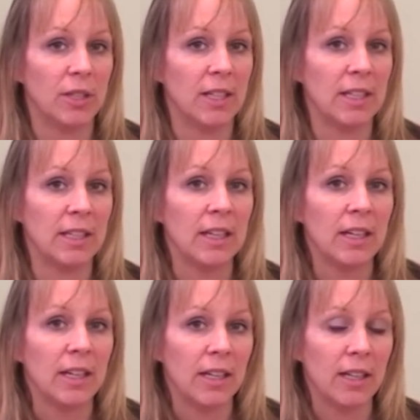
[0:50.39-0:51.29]
need
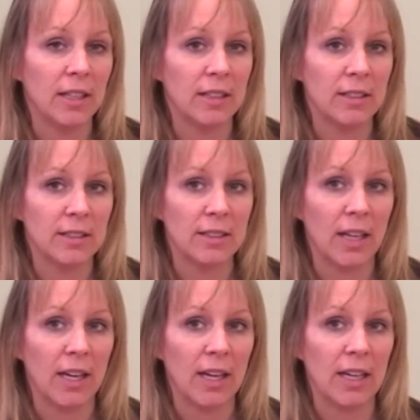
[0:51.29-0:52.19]
is
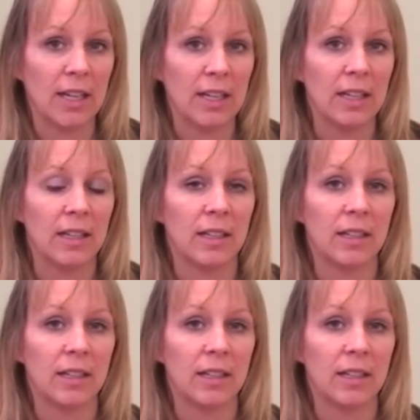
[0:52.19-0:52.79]
a